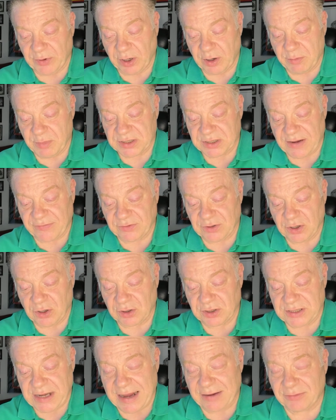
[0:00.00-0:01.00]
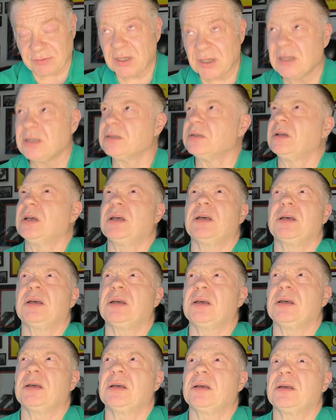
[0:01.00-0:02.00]
numbers haven't gone down.
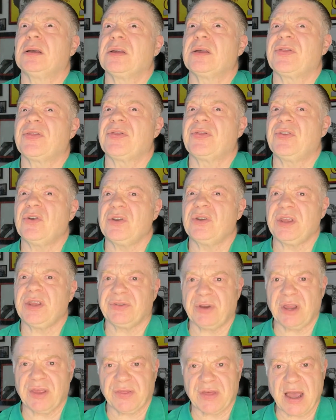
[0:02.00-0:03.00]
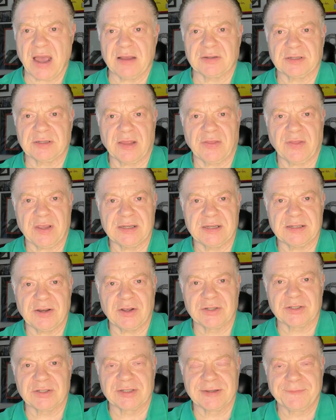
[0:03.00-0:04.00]
33,000, I think he's
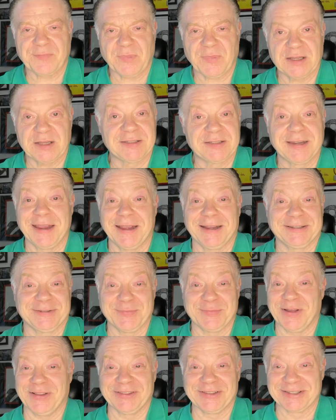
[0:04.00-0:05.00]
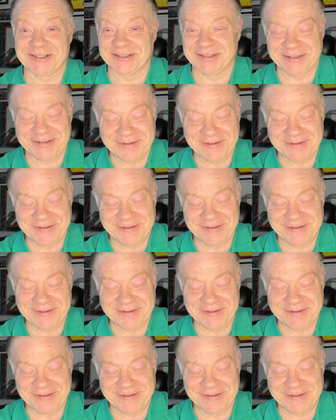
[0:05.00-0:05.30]
lost in 6 months.